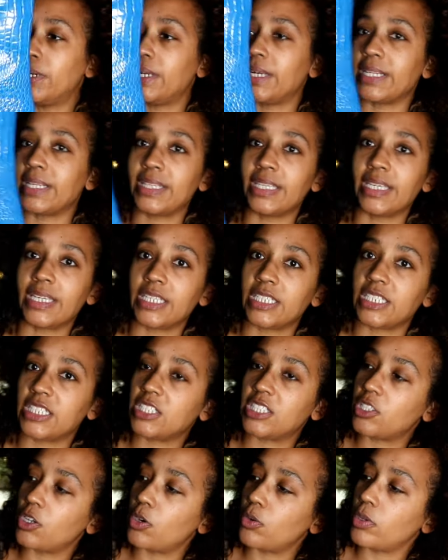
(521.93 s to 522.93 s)
and I think it
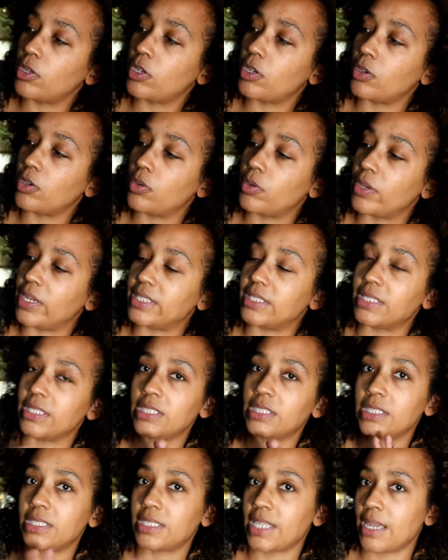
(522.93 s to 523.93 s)
is so cute and
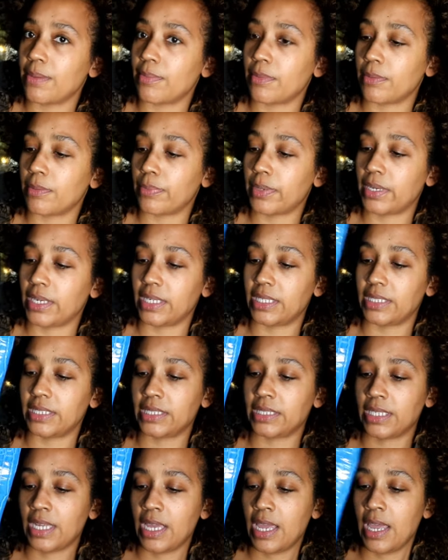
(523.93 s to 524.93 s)
such a statement piece.